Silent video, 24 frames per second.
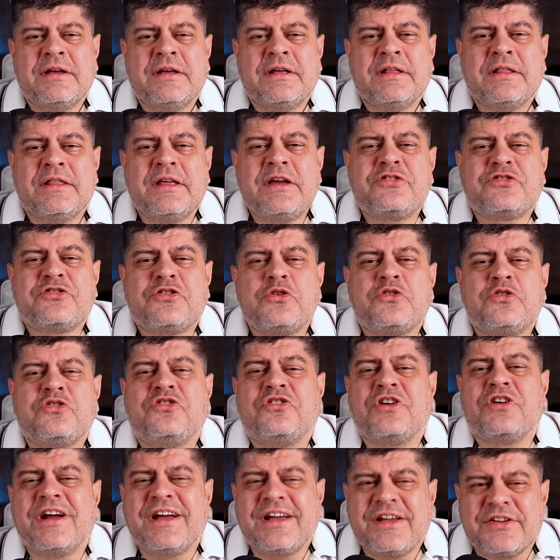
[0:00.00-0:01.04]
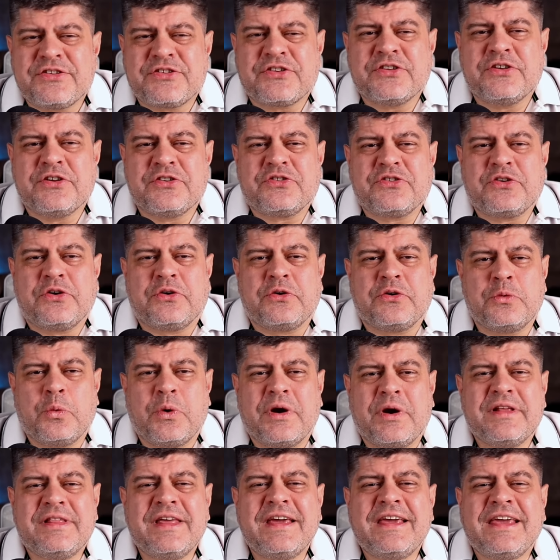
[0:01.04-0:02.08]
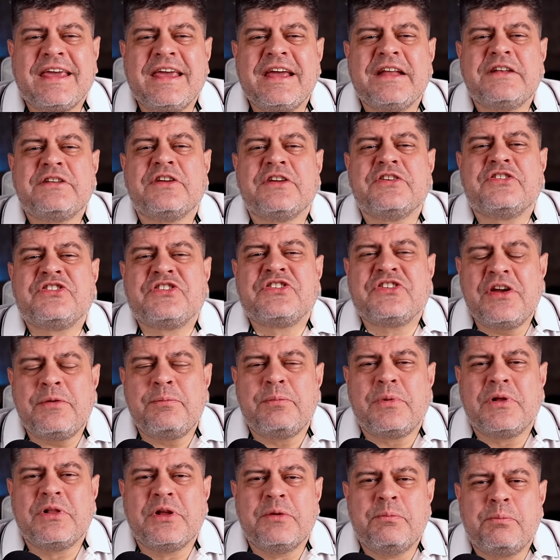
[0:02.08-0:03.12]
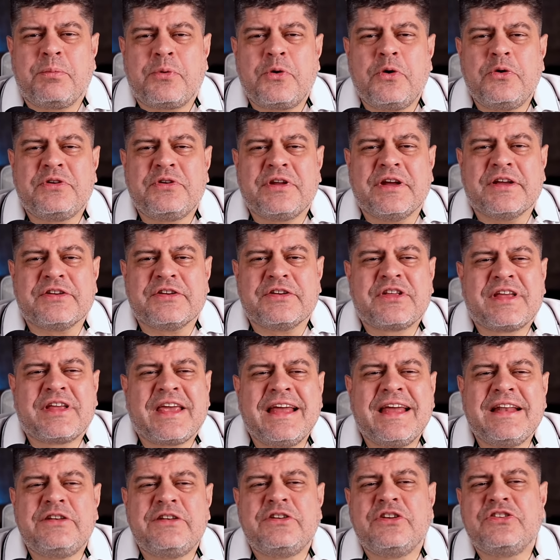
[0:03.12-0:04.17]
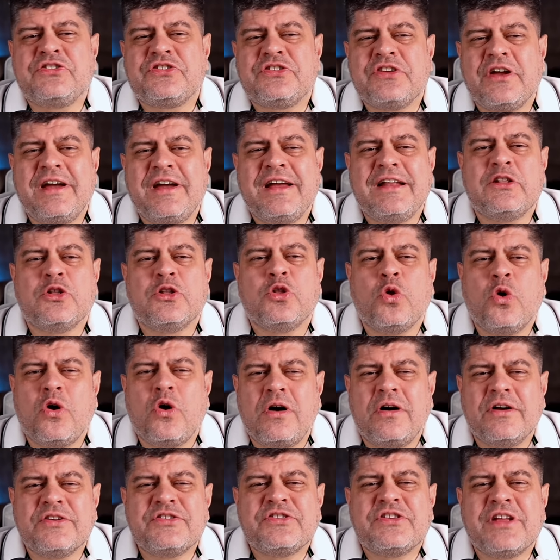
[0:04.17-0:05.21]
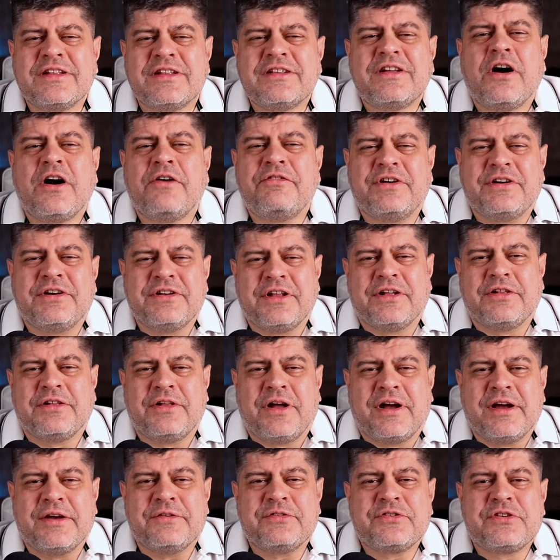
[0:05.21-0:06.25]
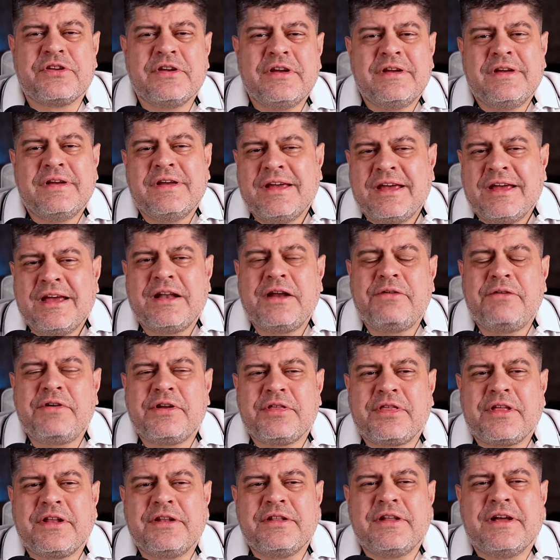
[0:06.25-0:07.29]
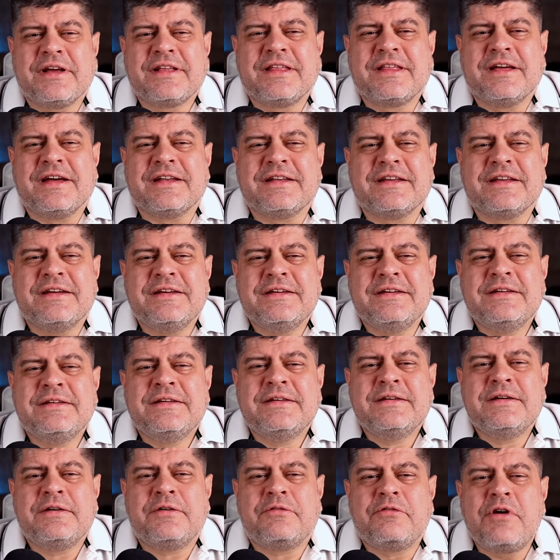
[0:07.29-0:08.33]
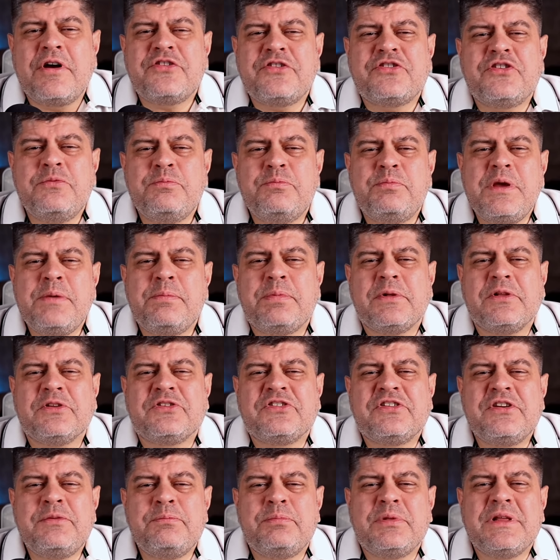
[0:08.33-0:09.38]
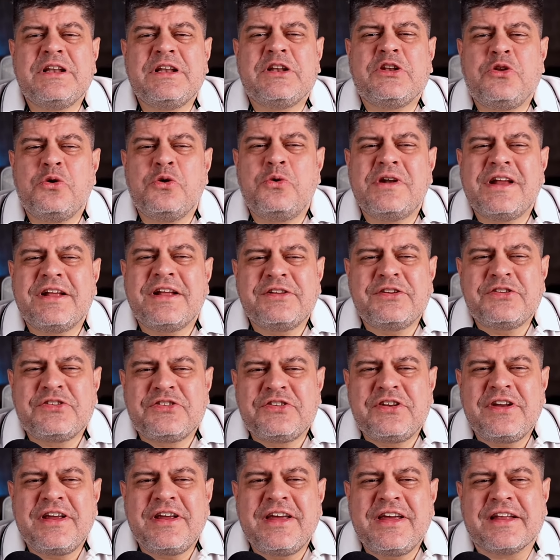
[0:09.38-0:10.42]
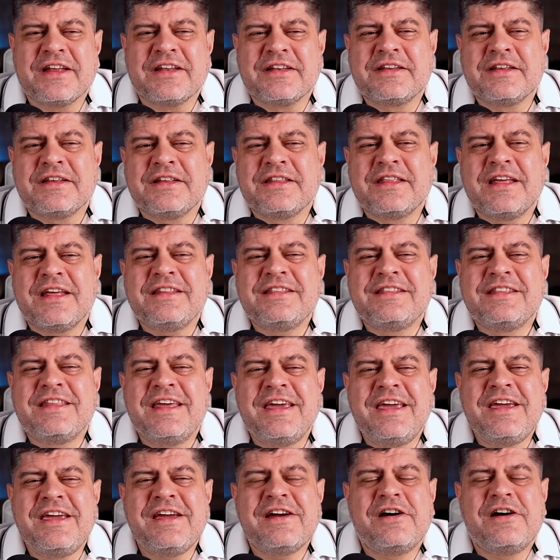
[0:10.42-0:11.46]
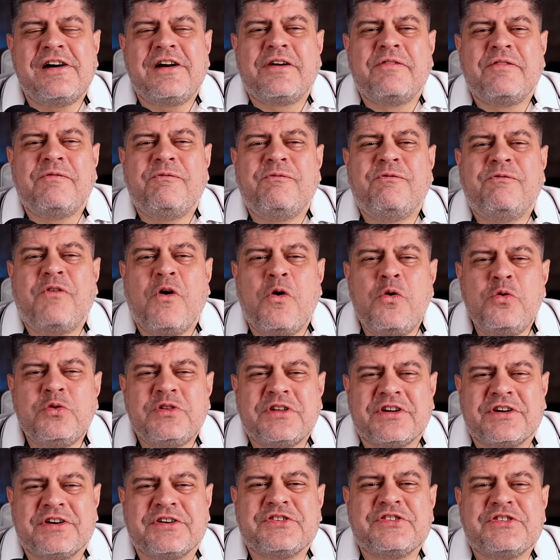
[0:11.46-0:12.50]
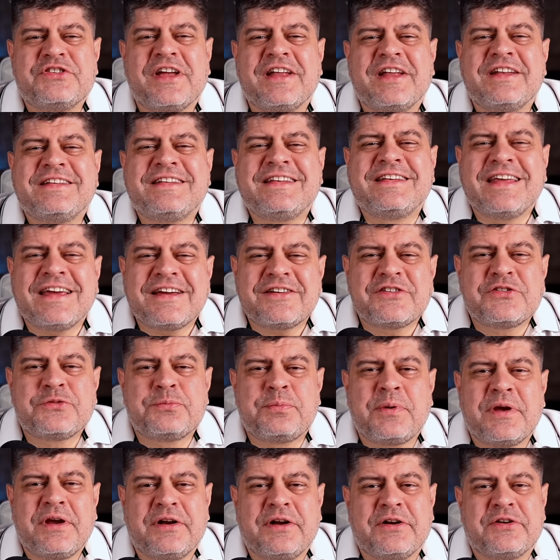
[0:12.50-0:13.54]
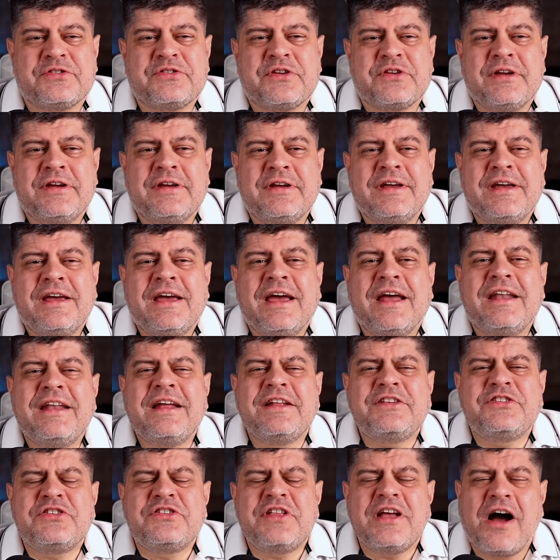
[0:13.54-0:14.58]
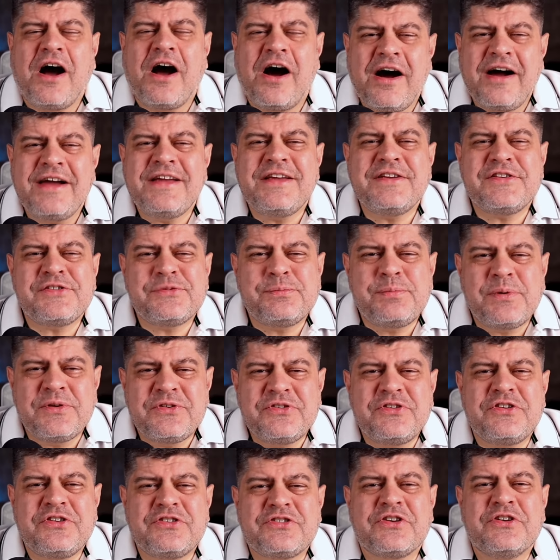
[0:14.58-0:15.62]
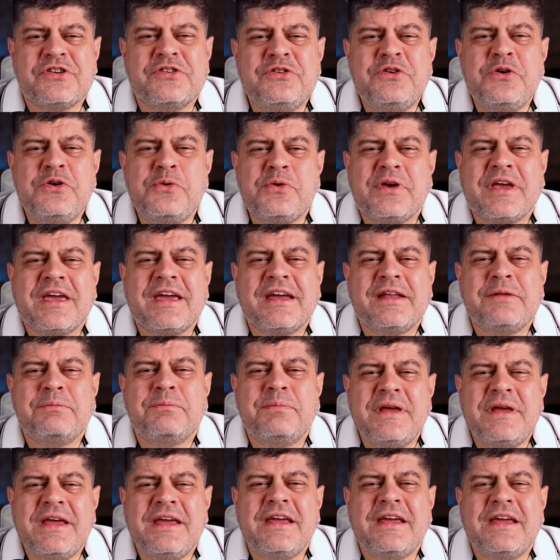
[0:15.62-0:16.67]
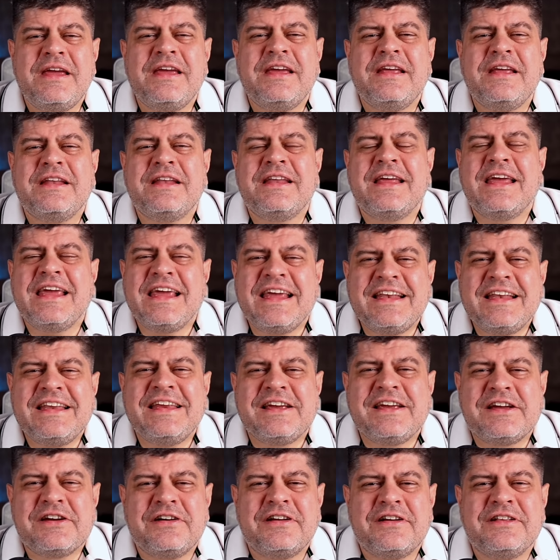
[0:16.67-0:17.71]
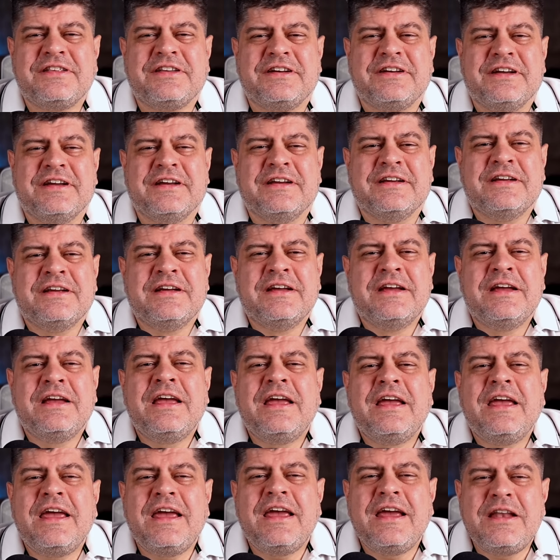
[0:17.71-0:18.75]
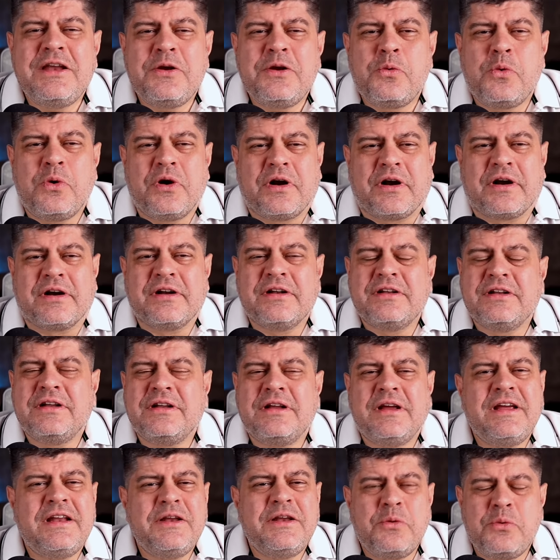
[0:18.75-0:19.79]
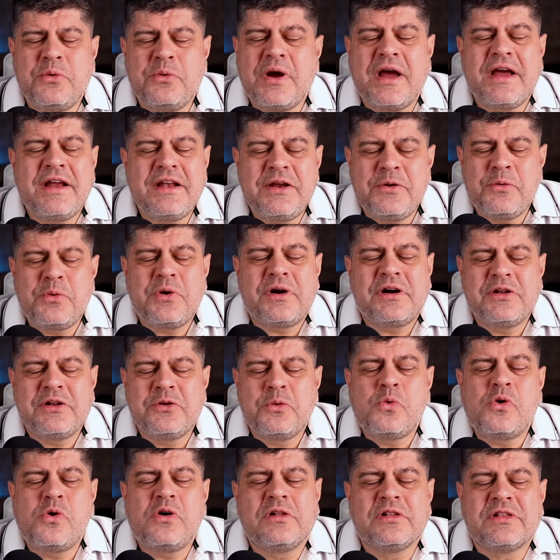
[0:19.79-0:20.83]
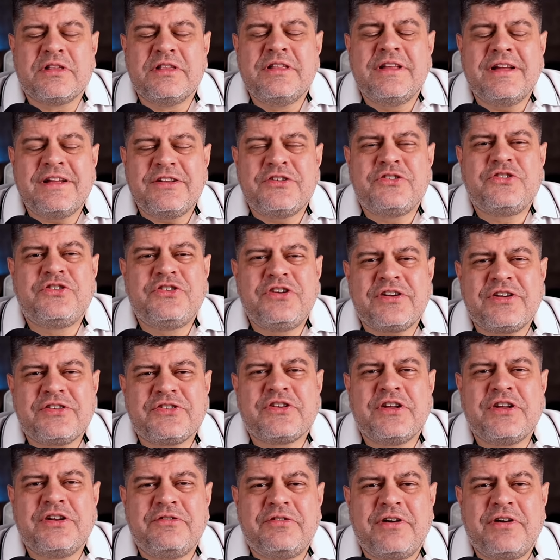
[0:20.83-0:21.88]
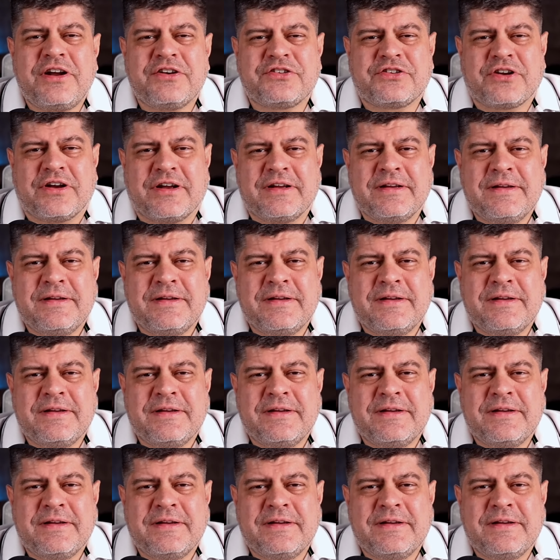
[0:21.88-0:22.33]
They should dress in a certain way. They can't assemble and protest, can't decide laws that govern their lives. and everything like that. Russian people simply don't understand that they are voters and taxpayers. And that's the highest position you can be in any country, anywhere, anywhere in the world, not just in Russia.